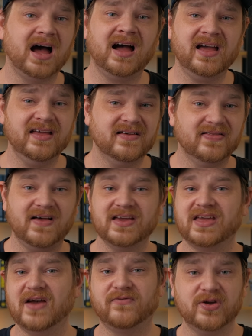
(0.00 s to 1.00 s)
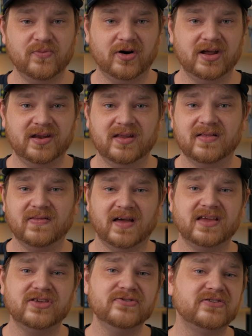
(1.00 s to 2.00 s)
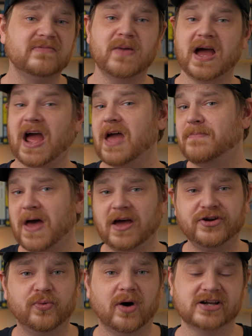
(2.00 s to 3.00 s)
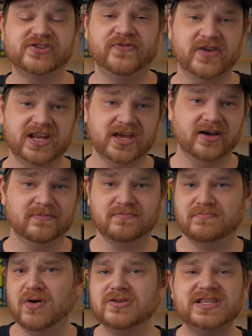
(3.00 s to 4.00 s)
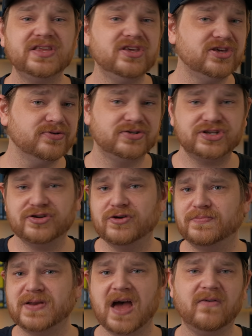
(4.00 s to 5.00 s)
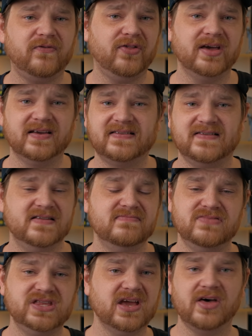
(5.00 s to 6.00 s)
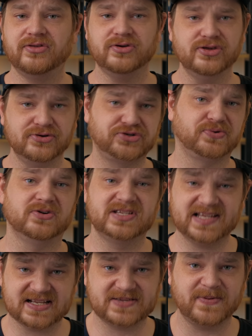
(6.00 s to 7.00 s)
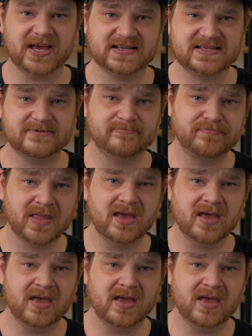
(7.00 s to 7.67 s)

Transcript: I, like everyone, like using my iPad to watch video, mostly YouTube, Netflix, and the other usual suspects.